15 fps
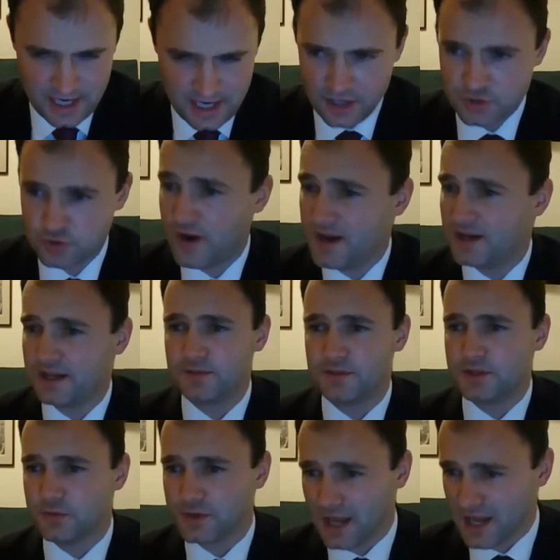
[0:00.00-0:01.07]
training in
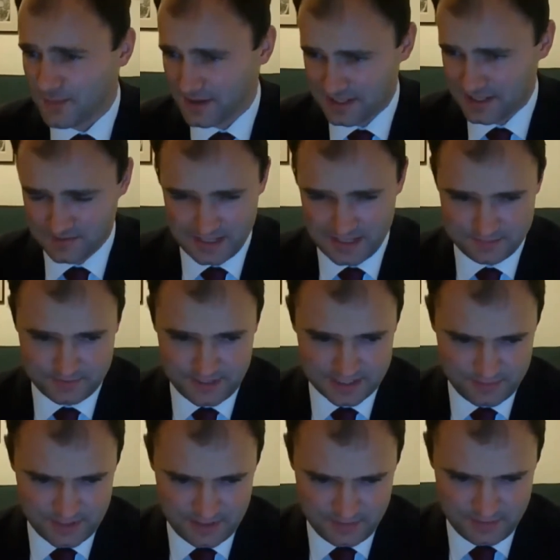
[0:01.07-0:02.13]
the UK. I think that's
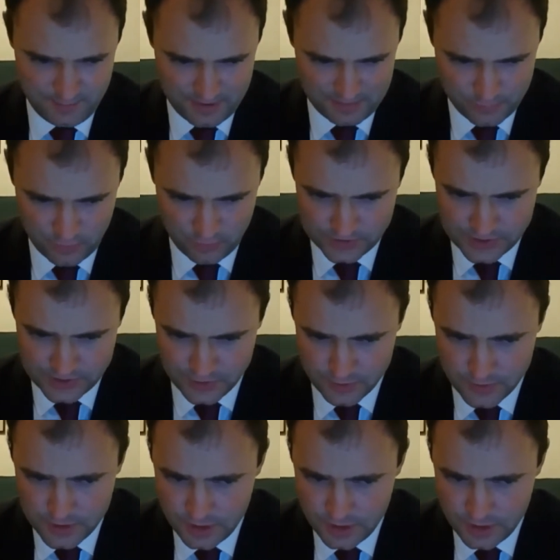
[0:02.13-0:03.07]
been a big problem too.